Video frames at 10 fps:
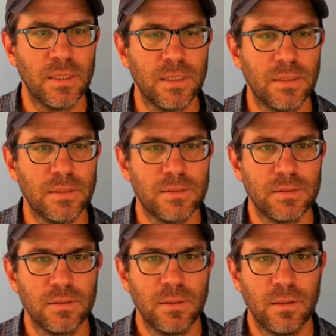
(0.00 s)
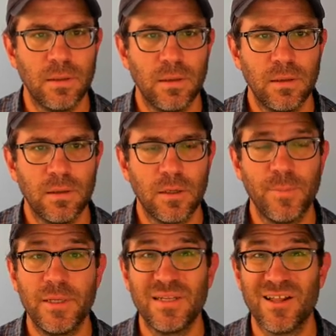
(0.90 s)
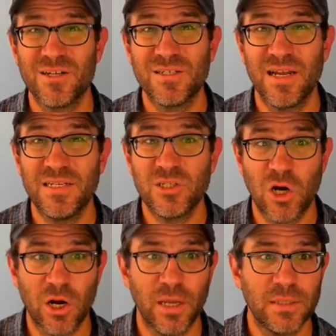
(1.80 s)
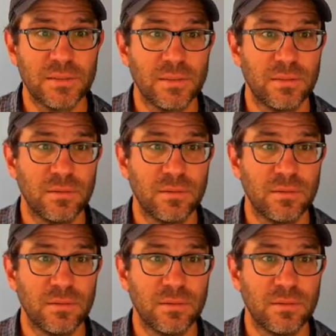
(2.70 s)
is going to be dollar sign target